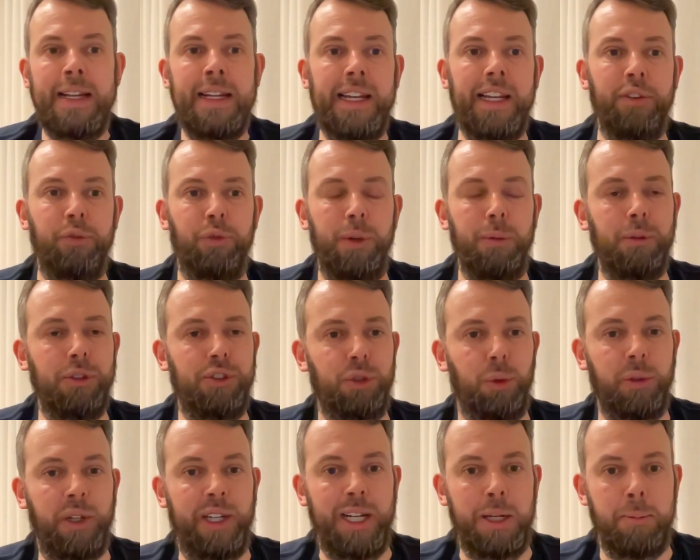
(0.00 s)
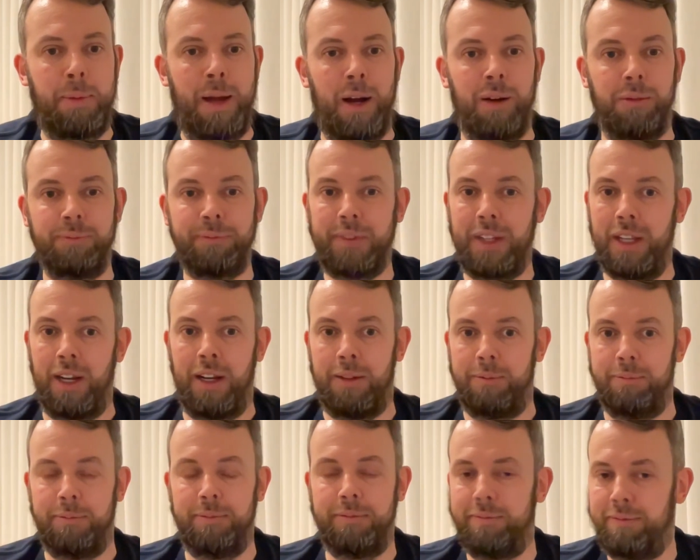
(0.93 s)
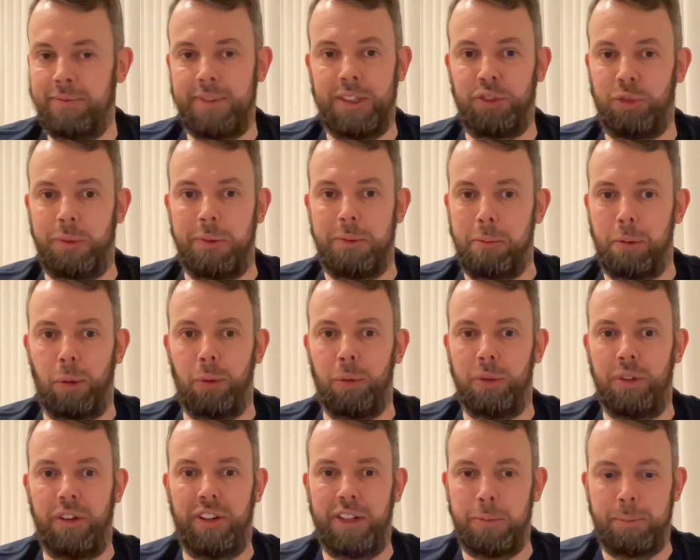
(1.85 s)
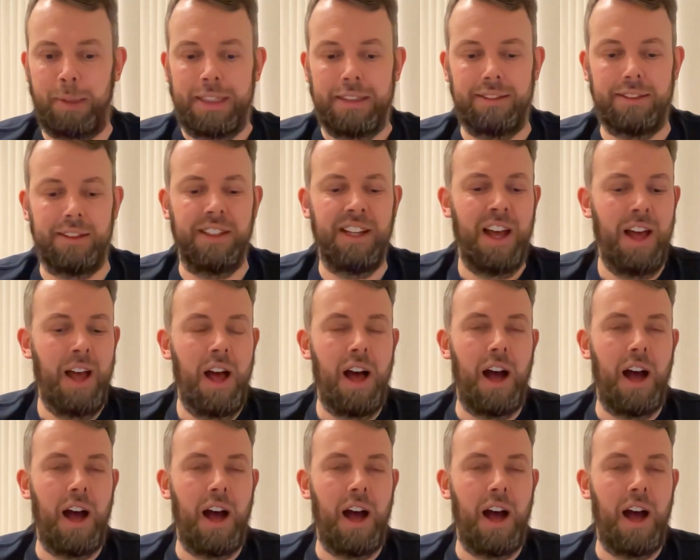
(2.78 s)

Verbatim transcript: if we were talking about um, a swimming pool or other basin.